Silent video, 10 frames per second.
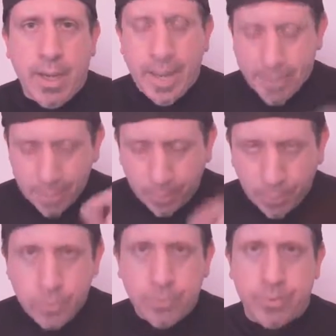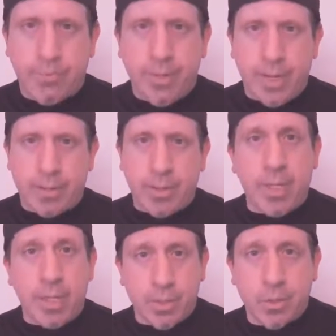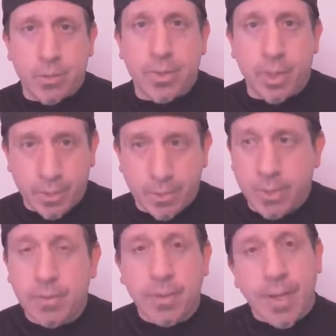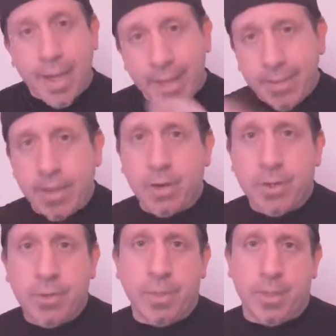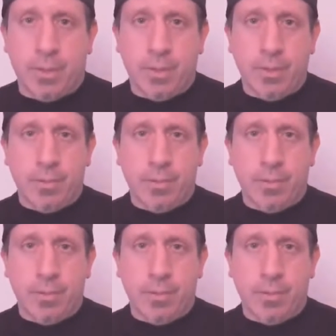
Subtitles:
And that proves the fact that they can do what they're doing, and they are doing it.